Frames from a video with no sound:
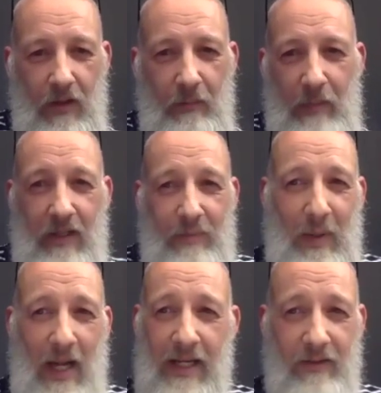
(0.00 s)
because
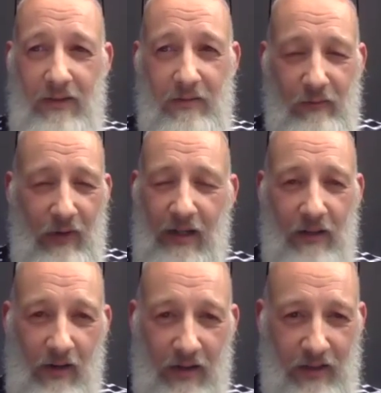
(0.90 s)
play doesn't
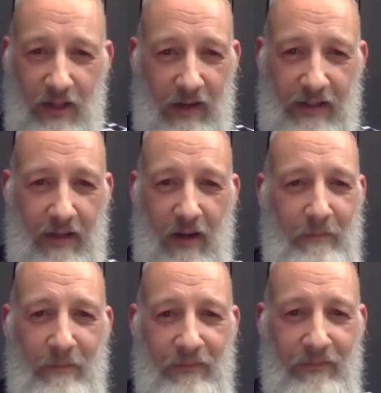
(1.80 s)
recognize a curriculum
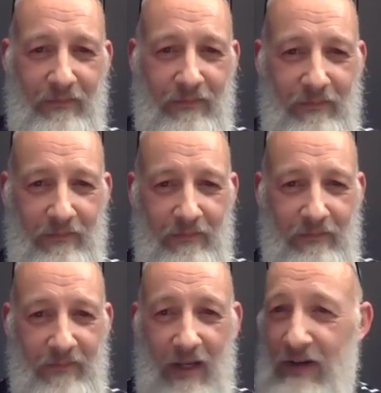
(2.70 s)

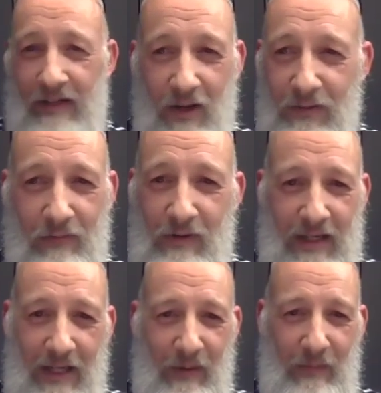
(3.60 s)
there is no
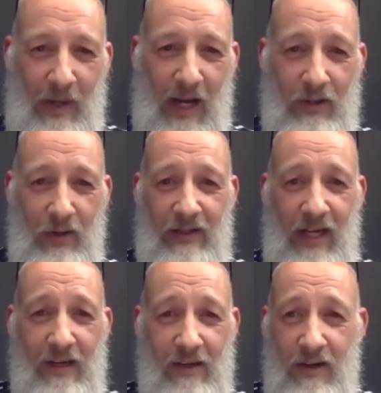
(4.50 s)
curriculum in play you can
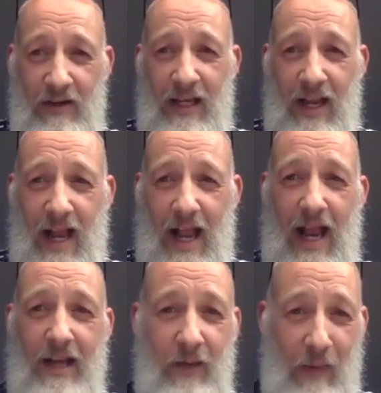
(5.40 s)
take learning
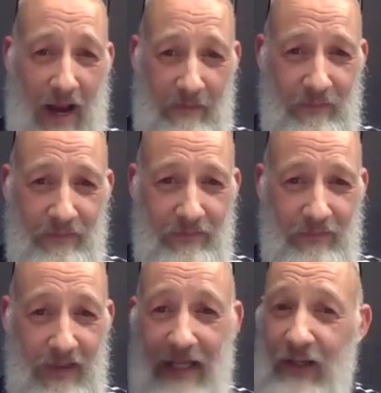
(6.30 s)
anywhere
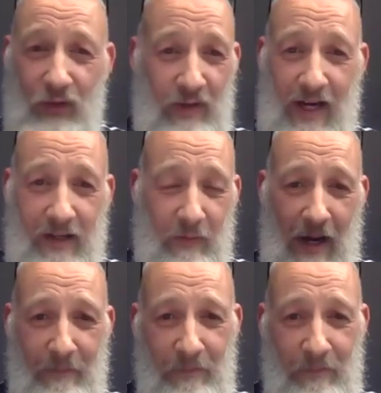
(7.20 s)
literally anywhere